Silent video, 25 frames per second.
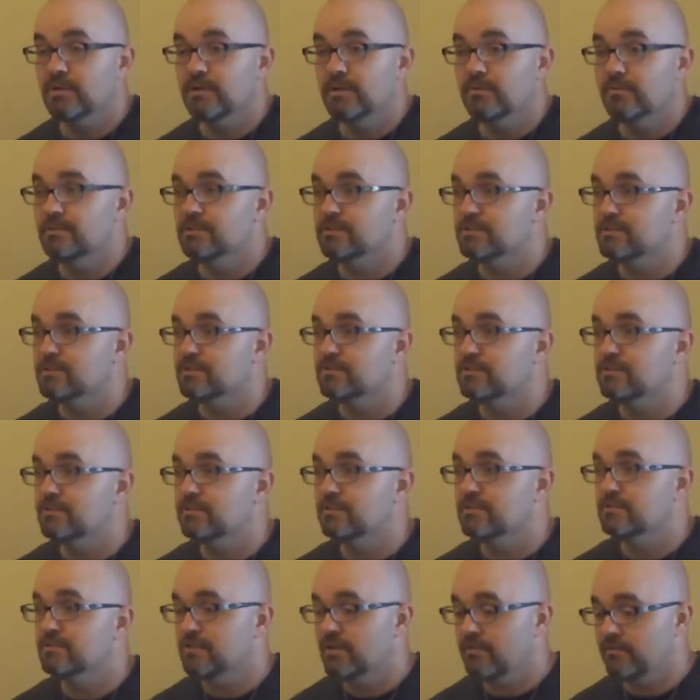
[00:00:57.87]
and we
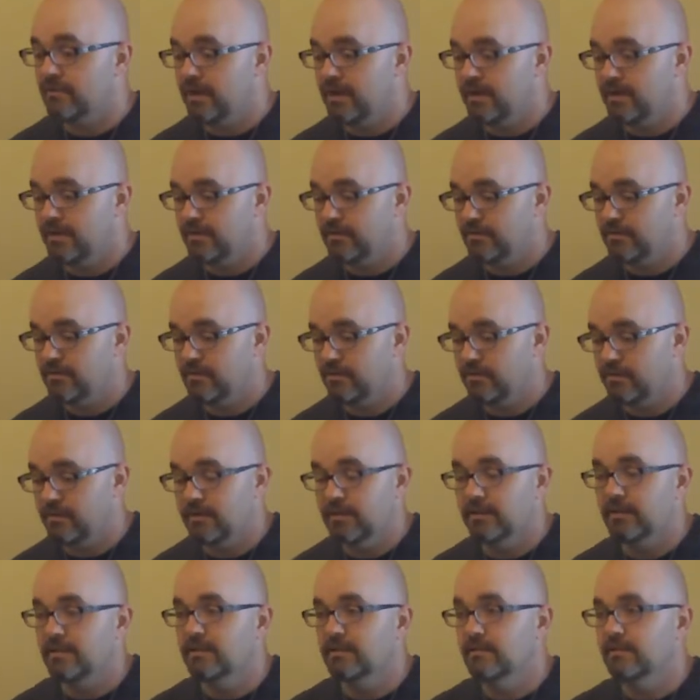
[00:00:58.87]
just shove our head in the dirt
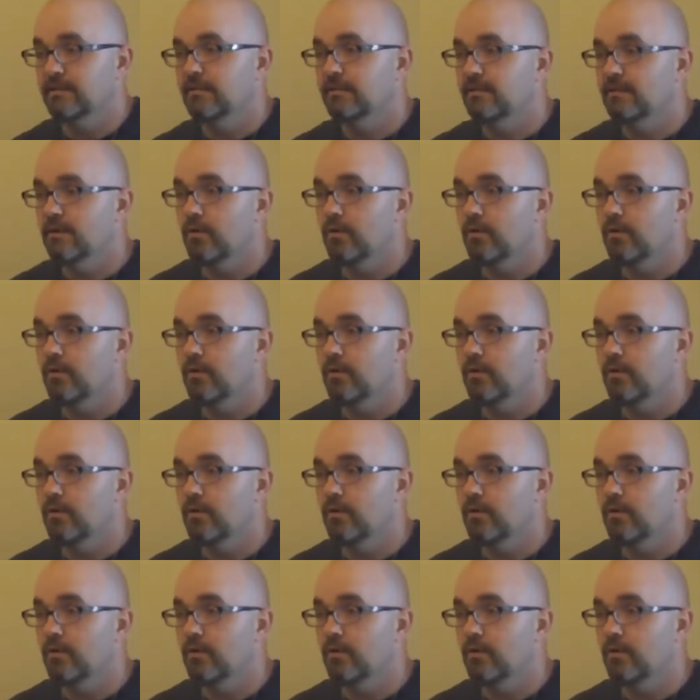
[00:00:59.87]
and then